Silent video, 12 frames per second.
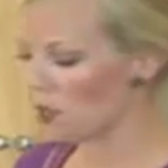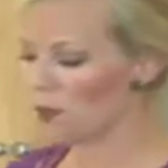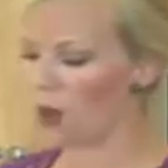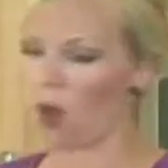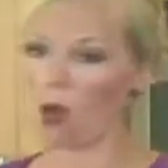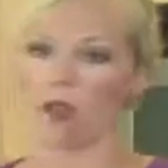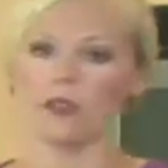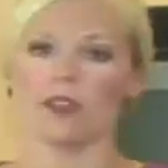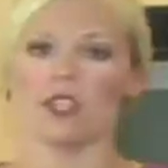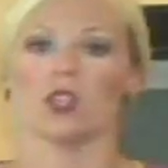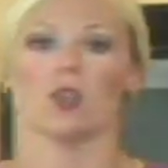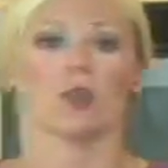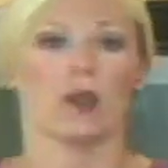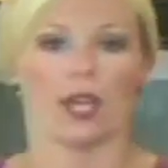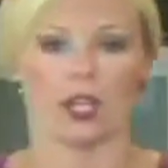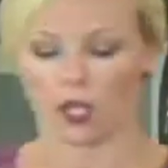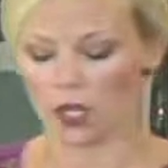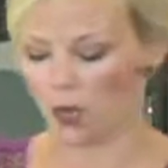a ball, then you're ready
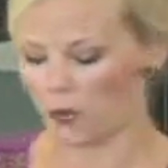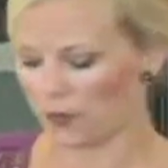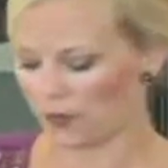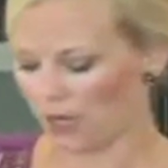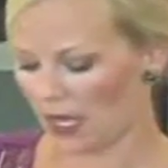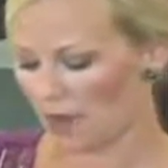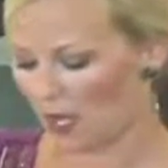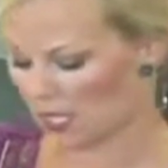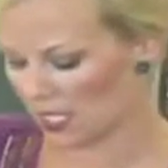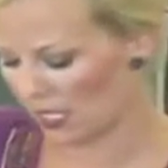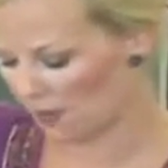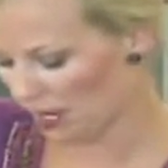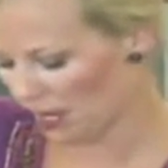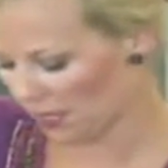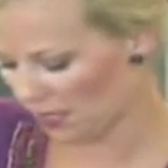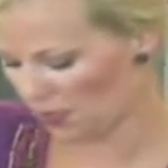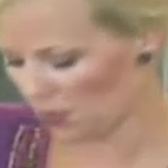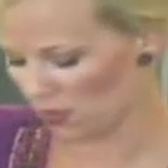to go. And I'm actually going to make
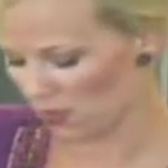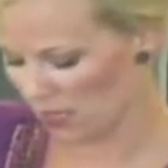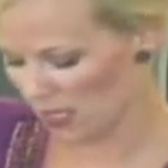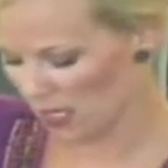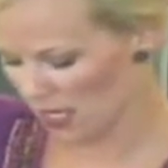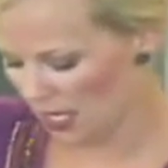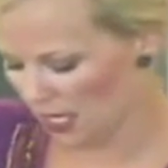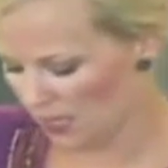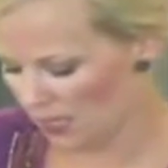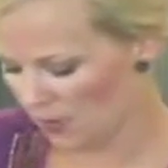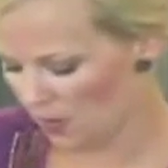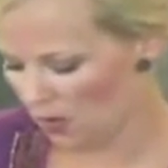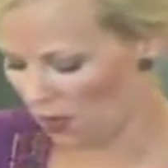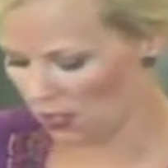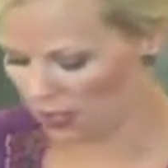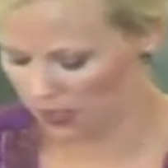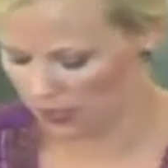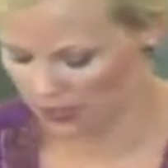this a little smaller.